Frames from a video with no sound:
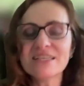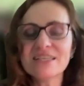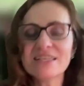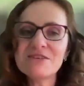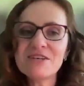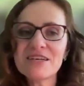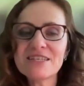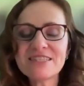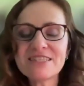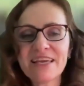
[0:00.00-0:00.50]

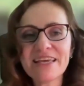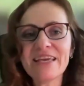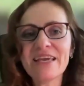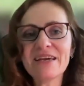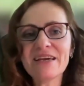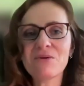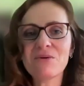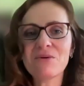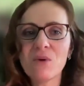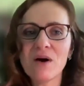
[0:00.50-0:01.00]
So you're
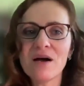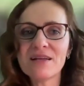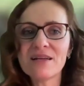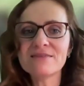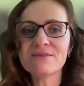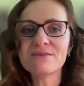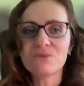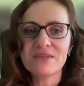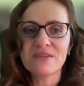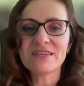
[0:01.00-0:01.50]
taking
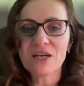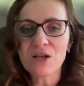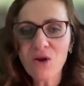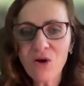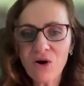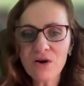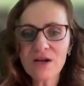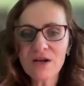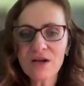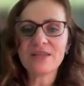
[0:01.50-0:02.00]
one with the
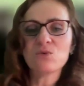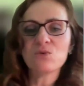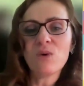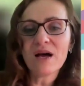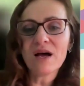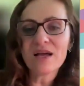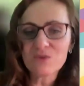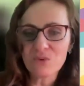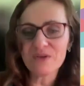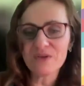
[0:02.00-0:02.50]
clock and
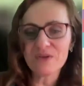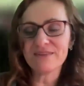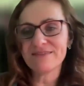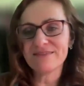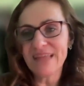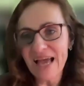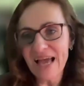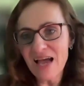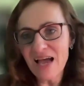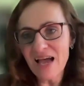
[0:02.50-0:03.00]
one with
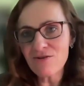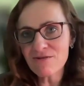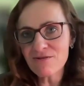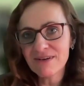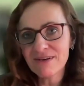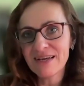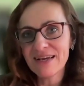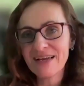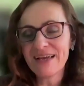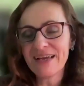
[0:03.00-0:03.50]
now,
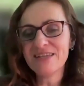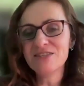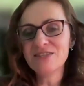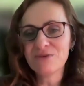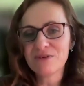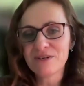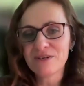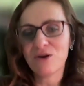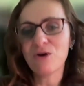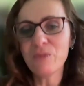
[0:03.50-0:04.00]
and
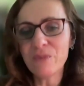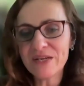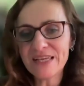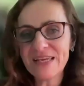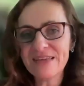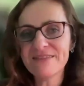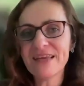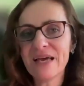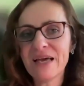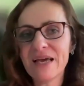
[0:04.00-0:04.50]
you are
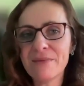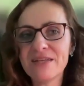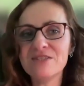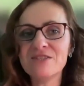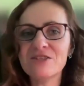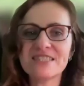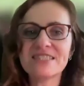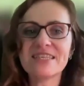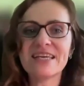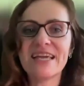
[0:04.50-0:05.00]
opening them and
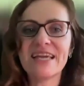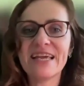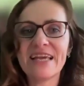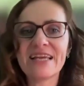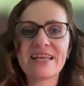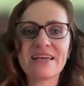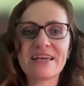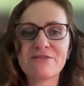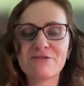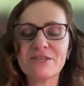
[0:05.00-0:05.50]
you're
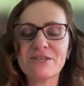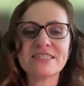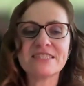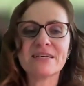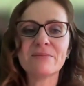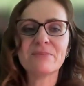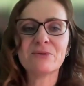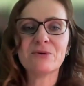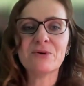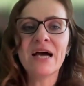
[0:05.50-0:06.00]
saying, like, for
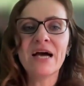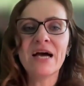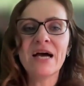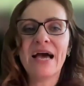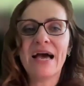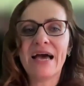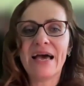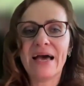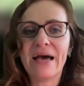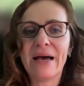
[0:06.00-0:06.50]
example,
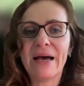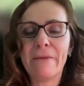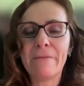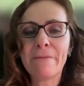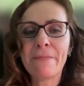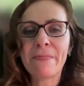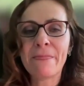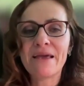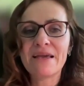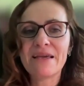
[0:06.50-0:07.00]
at
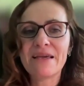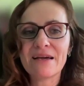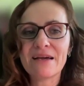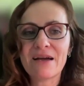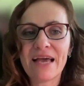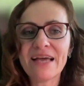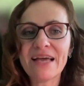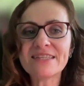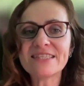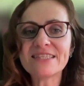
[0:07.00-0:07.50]

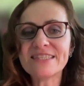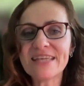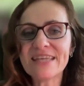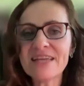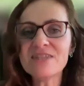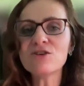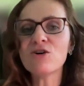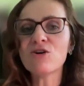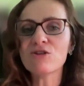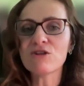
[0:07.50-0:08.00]

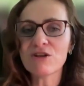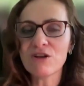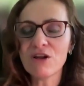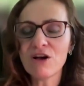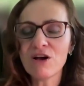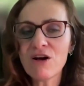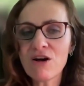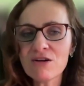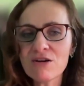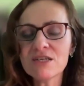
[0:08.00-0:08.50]
10
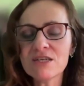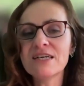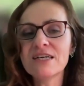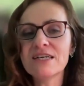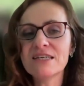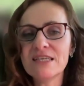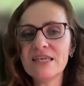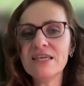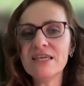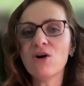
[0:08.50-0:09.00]
o'clock,
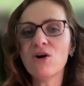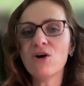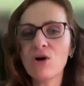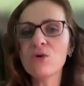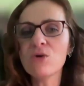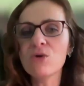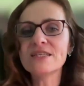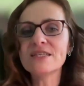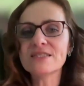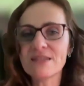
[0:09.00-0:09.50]
he
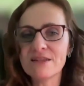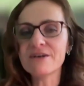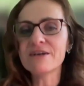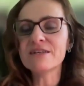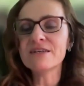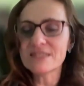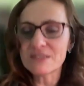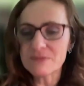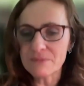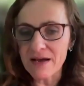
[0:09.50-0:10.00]
always
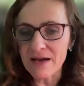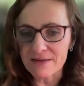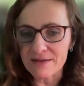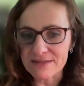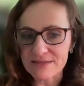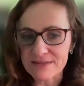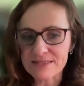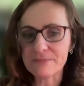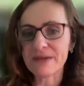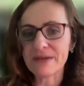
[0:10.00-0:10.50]
learns
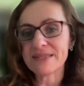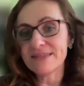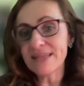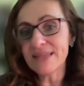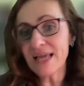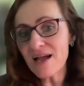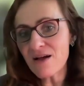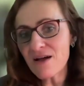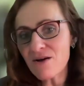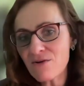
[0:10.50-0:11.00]
maths, but
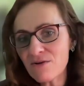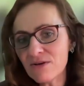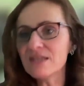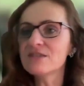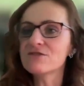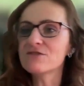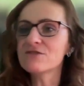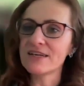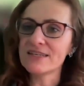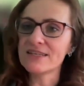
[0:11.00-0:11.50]
now
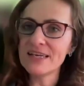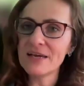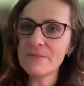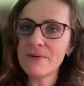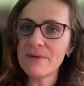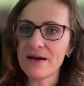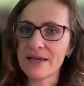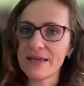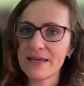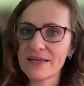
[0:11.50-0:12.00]
he's riding a
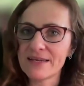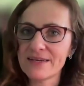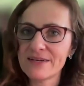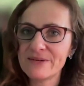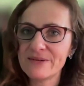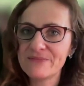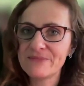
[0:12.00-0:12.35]
bike.